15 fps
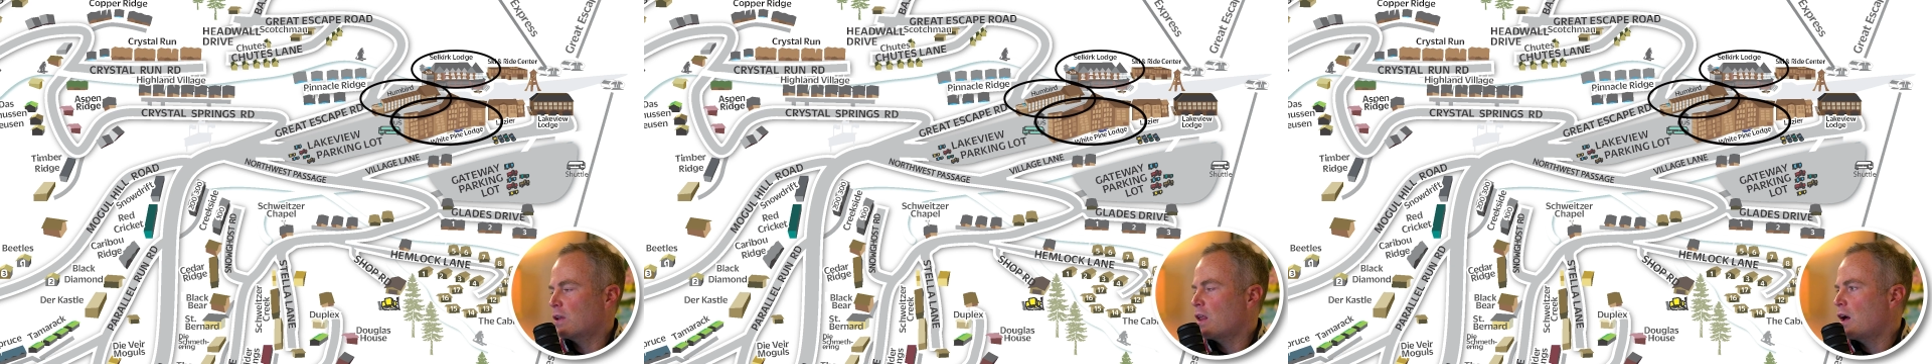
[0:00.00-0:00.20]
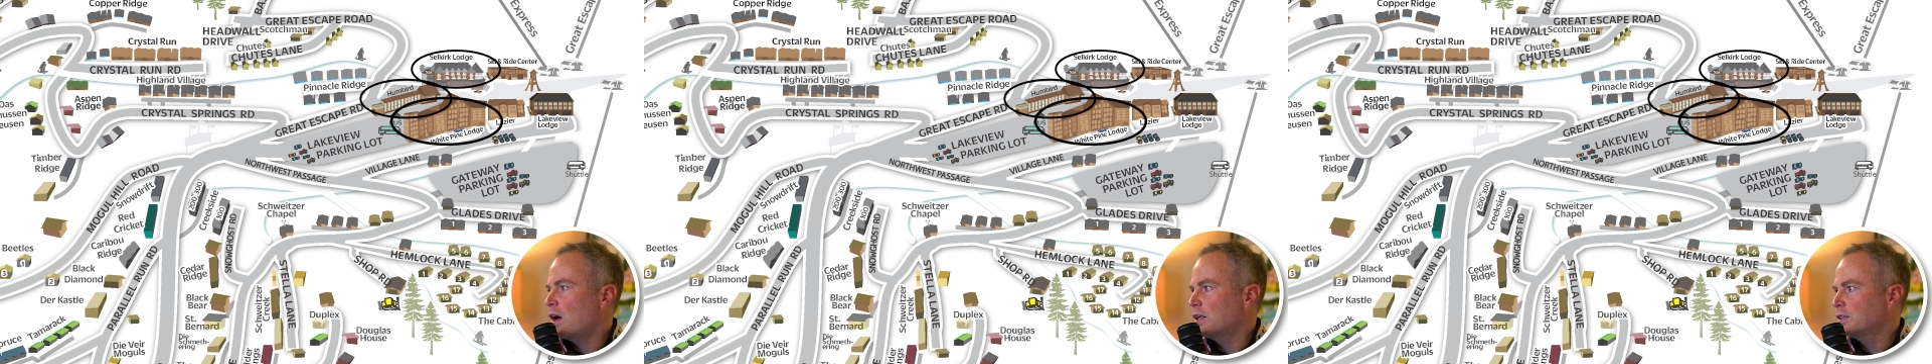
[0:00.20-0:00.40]

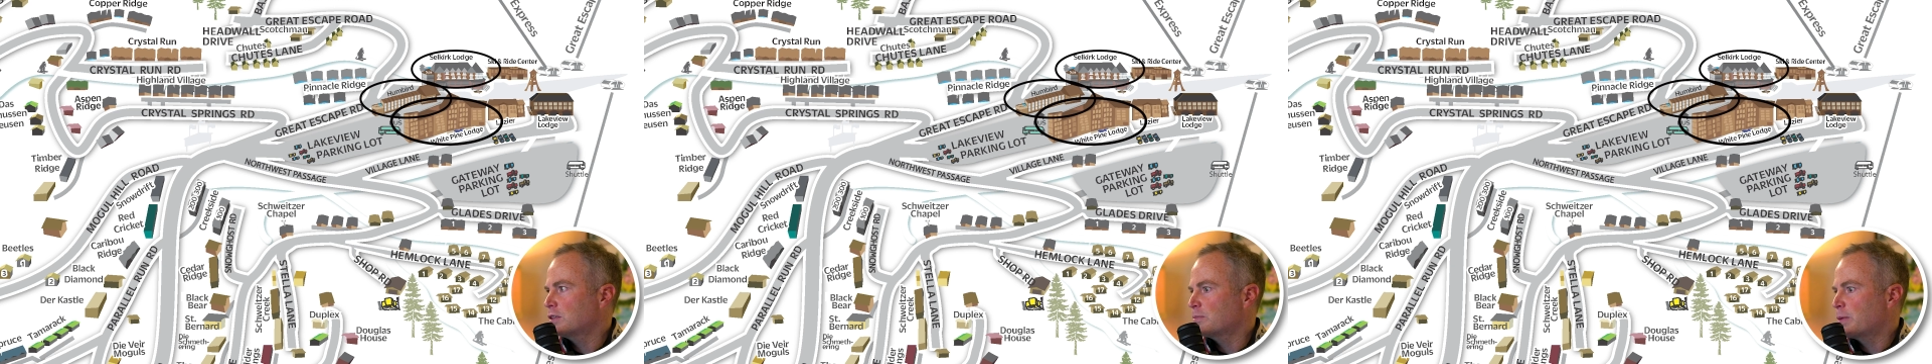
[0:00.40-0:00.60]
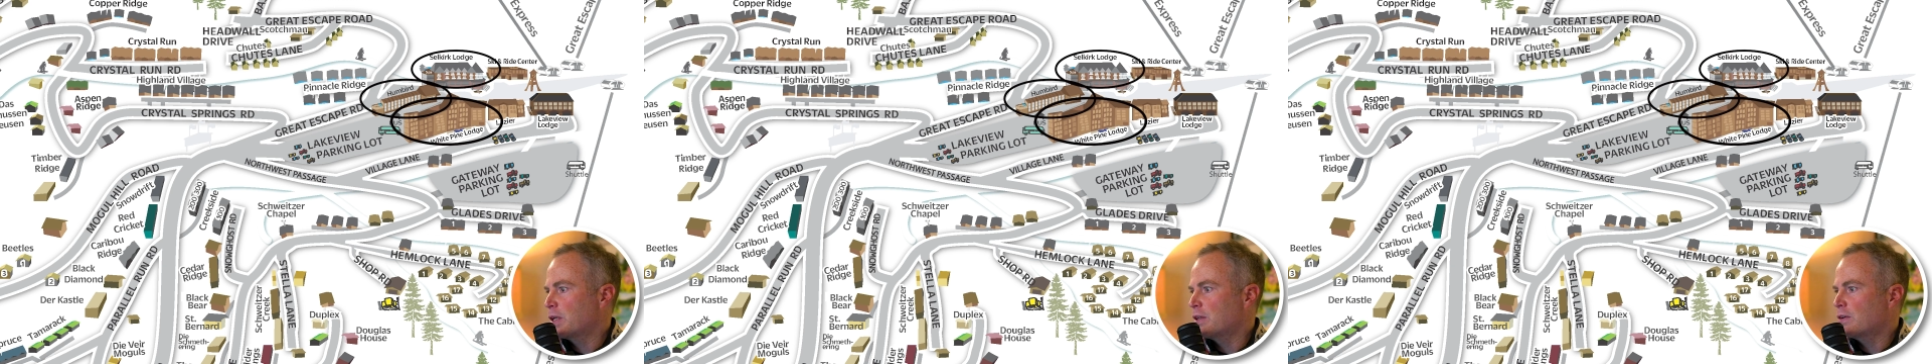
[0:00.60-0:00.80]
Lodge has
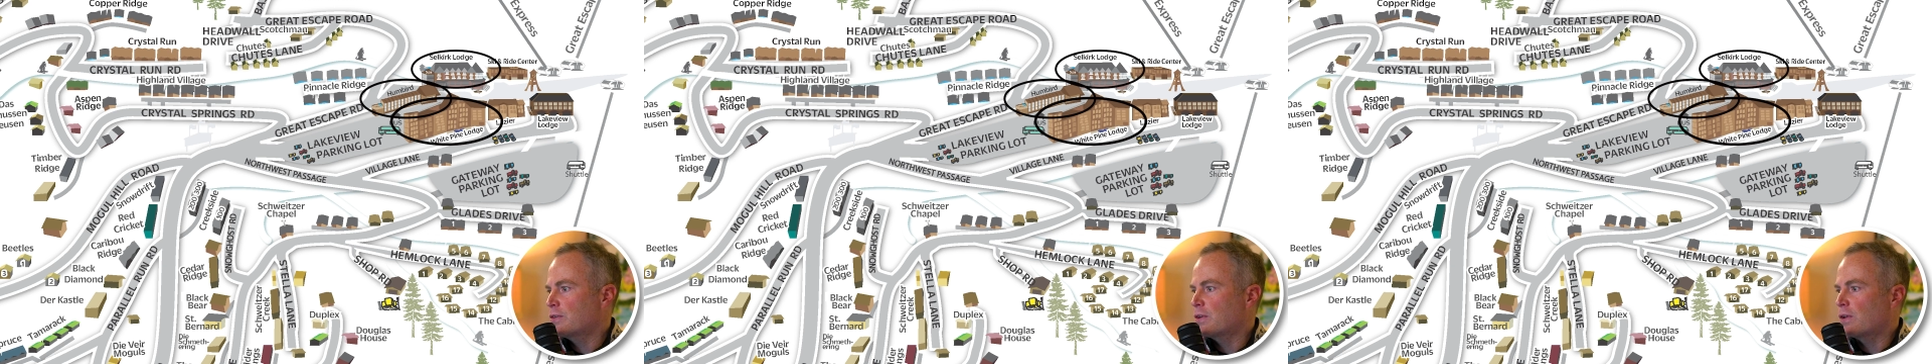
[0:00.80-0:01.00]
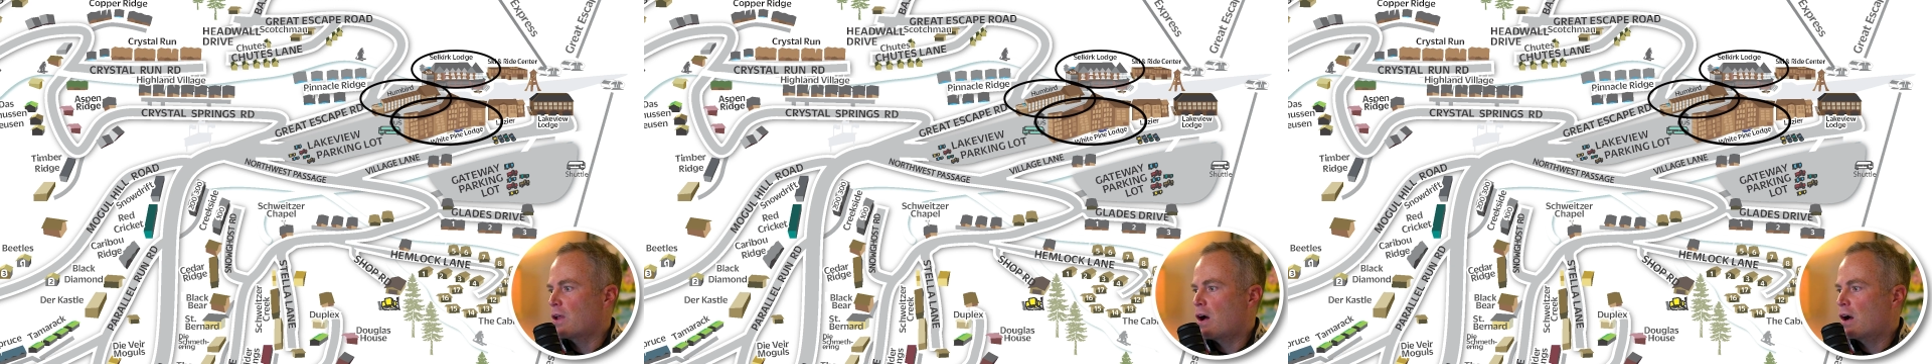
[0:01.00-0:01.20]
been there
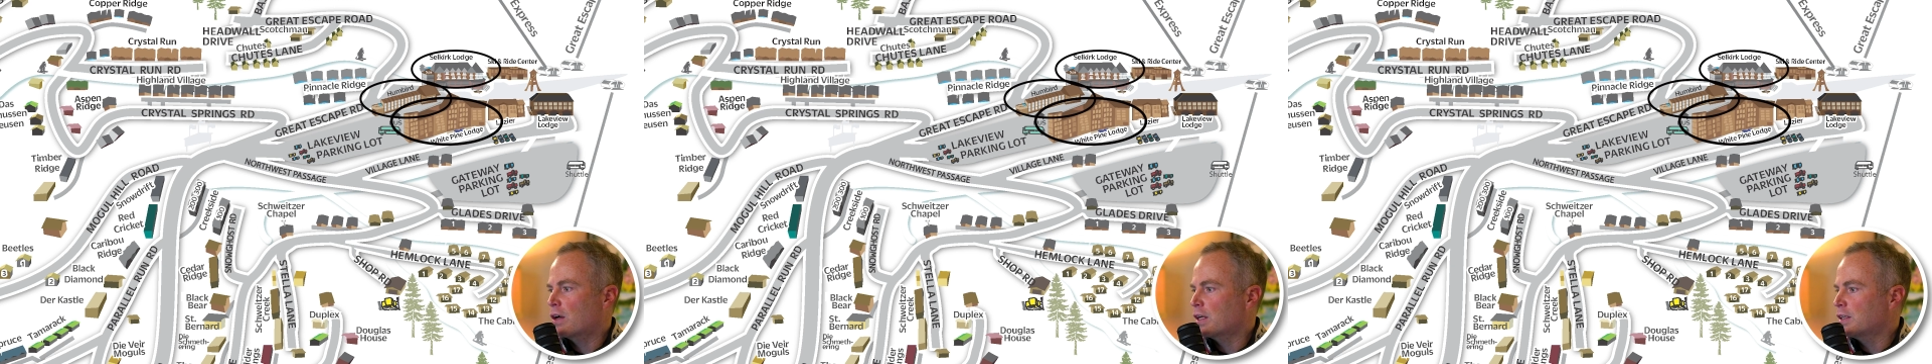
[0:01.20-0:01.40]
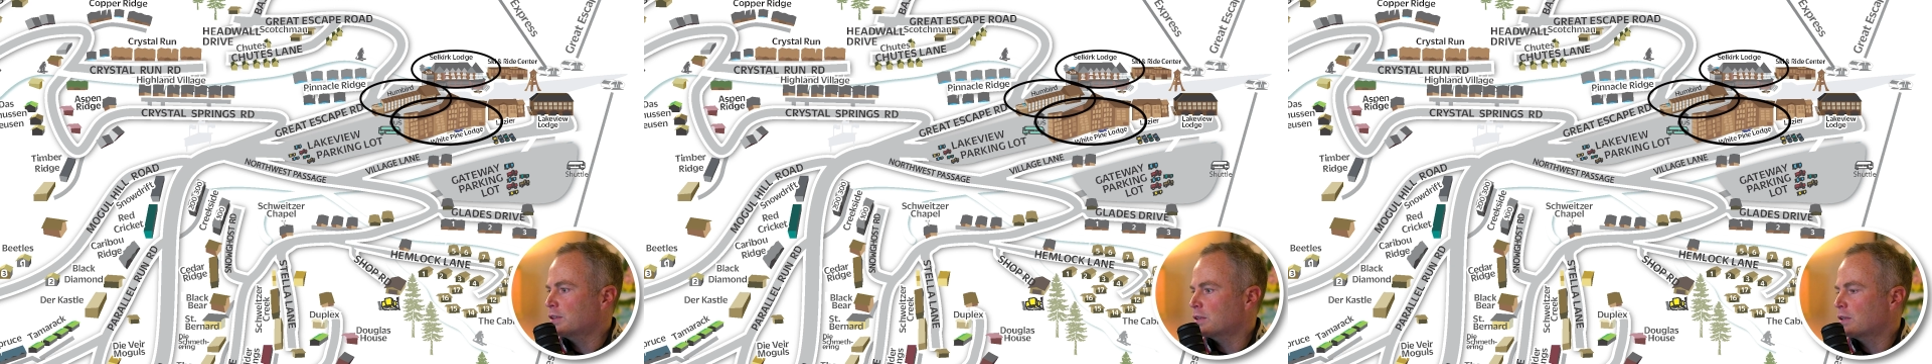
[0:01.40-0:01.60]
the
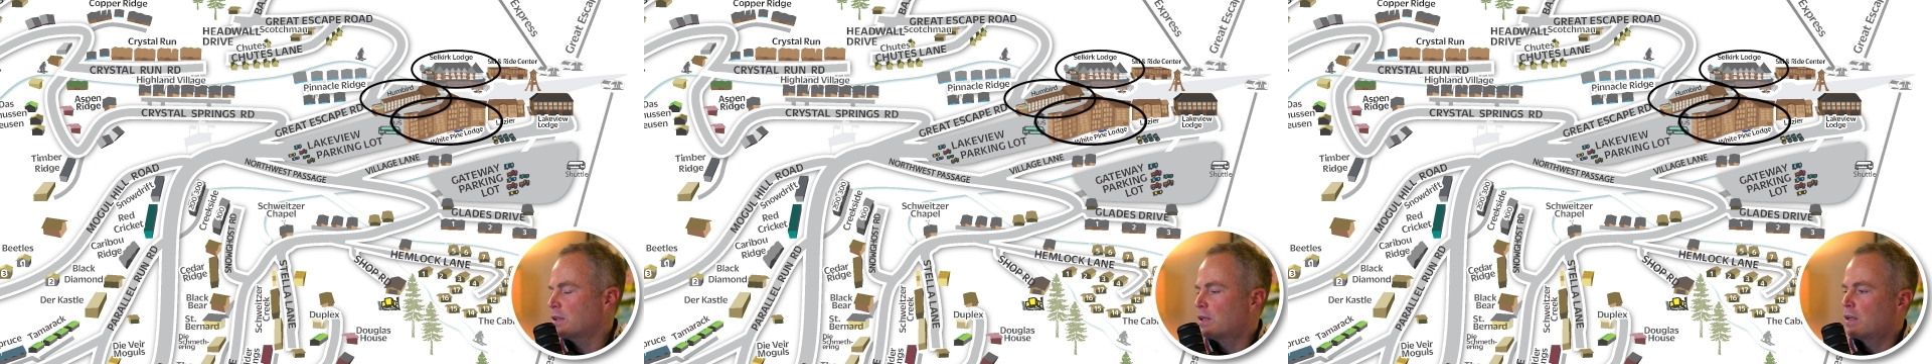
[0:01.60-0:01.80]
longest.